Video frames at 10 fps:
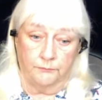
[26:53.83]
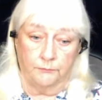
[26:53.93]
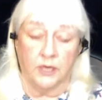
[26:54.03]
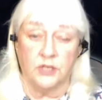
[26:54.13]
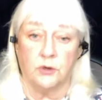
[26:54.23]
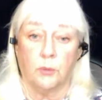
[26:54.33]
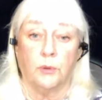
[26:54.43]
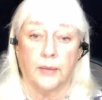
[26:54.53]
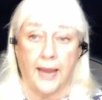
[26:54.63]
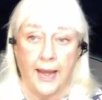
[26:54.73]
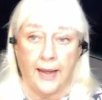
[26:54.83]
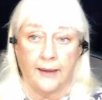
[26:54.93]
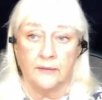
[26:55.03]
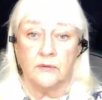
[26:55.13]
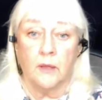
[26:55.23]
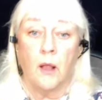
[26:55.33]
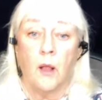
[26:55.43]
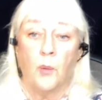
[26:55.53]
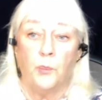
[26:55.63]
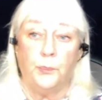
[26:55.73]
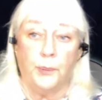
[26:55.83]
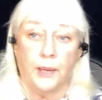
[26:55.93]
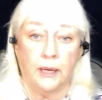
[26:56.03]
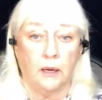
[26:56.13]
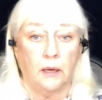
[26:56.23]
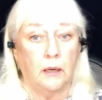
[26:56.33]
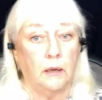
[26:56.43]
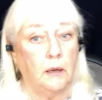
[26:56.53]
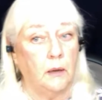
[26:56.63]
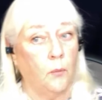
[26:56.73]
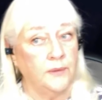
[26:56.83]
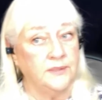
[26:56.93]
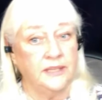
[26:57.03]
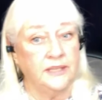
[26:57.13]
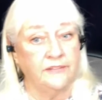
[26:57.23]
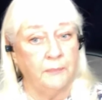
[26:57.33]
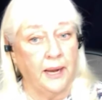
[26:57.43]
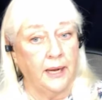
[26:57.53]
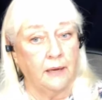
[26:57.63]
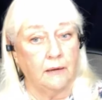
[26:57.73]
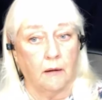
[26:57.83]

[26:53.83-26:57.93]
measurable gains, but once they've made